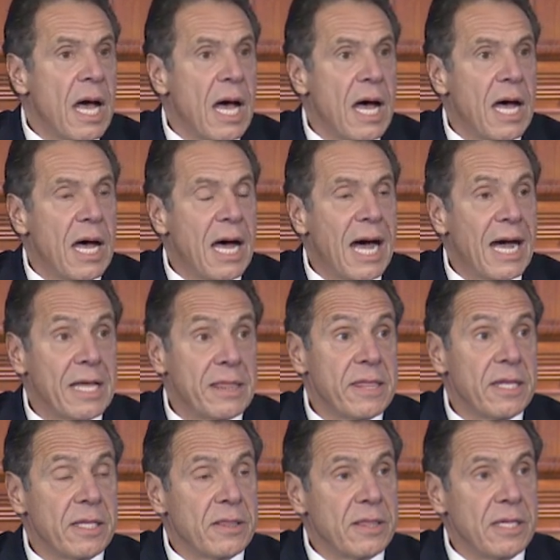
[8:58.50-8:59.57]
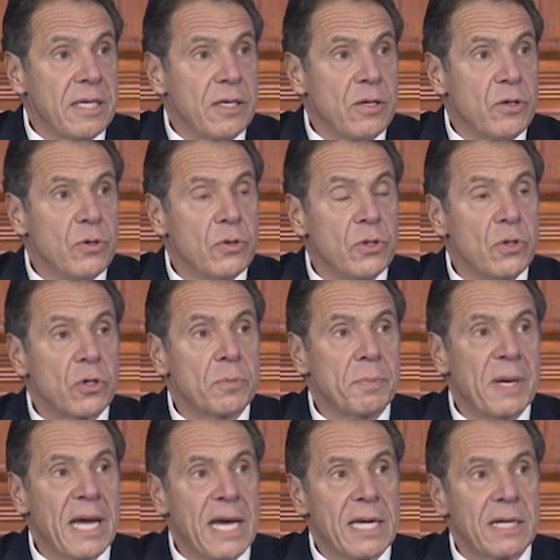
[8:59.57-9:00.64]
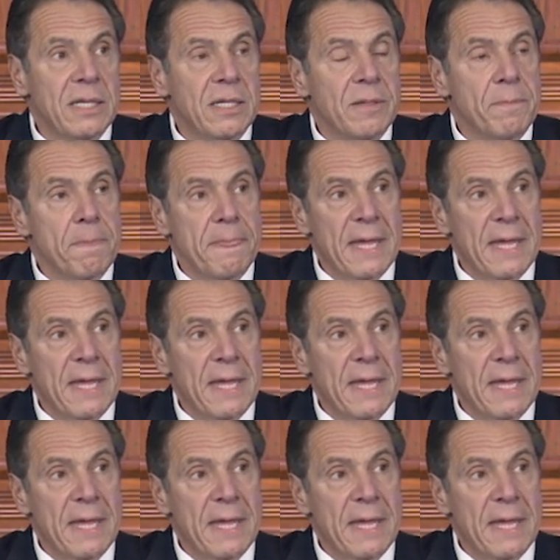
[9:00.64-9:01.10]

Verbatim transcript: Uh, I think the New York panel